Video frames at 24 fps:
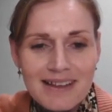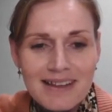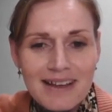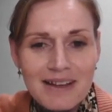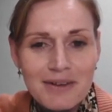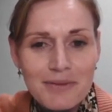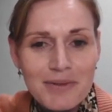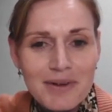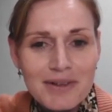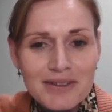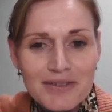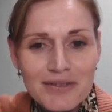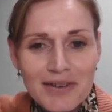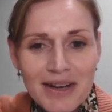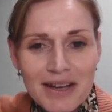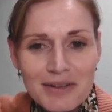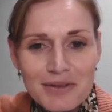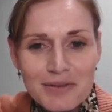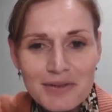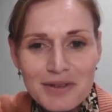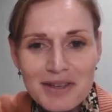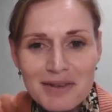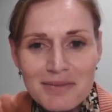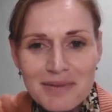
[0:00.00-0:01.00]
And we try
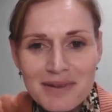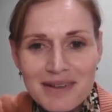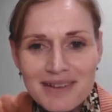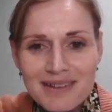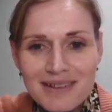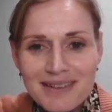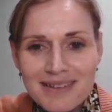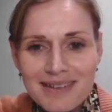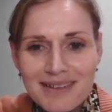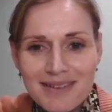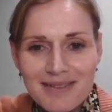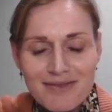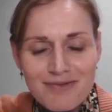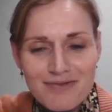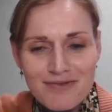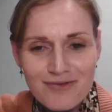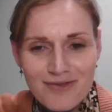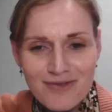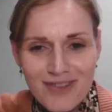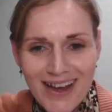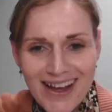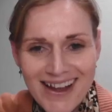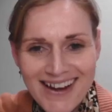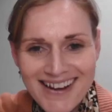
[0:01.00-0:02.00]
to keep it
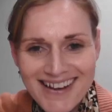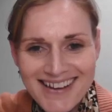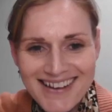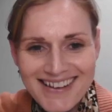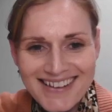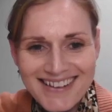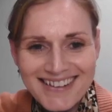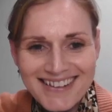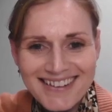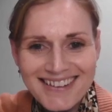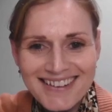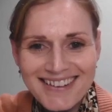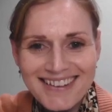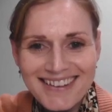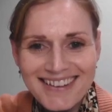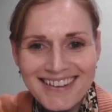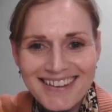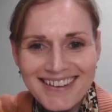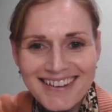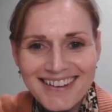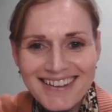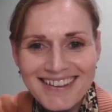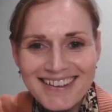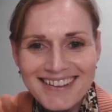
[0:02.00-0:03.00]
fun,
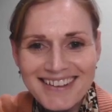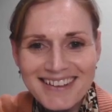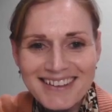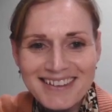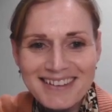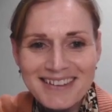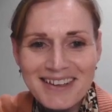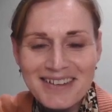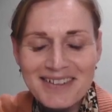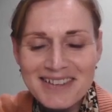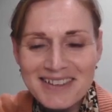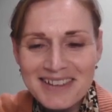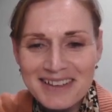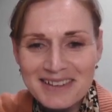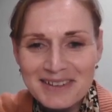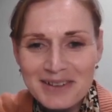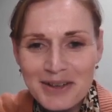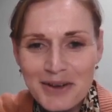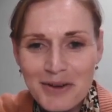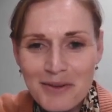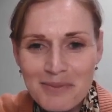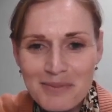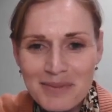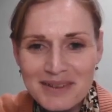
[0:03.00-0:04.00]
and there is a
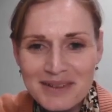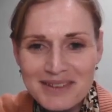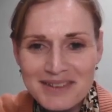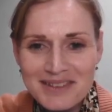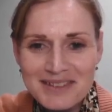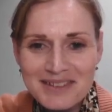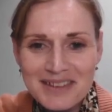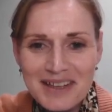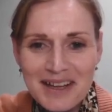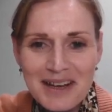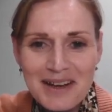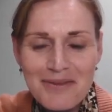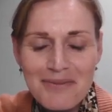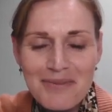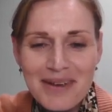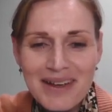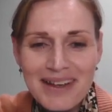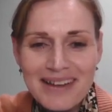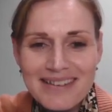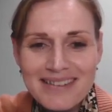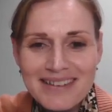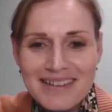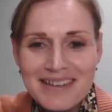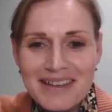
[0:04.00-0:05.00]
competition
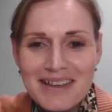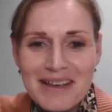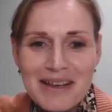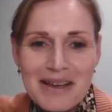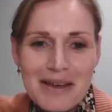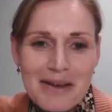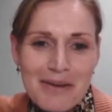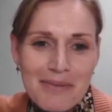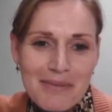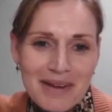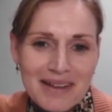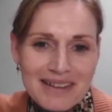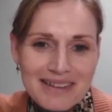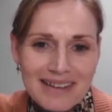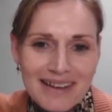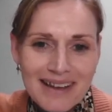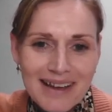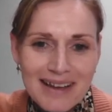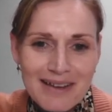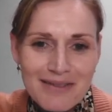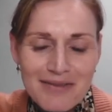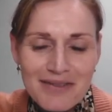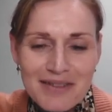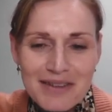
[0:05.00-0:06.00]
element,
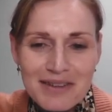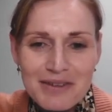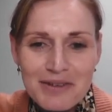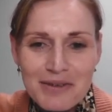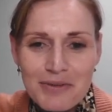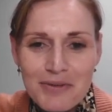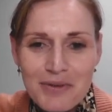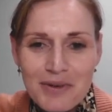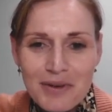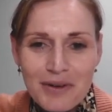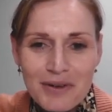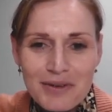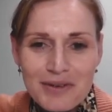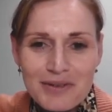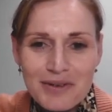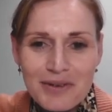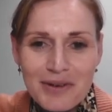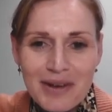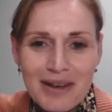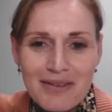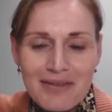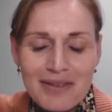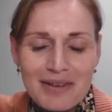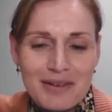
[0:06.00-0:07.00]
but I think you will
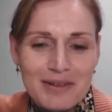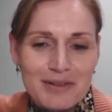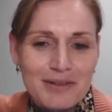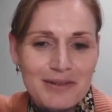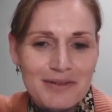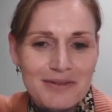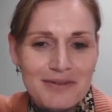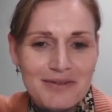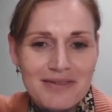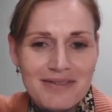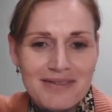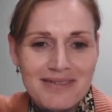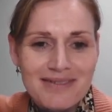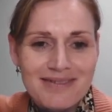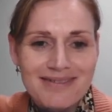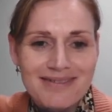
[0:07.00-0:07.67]
also have a lot of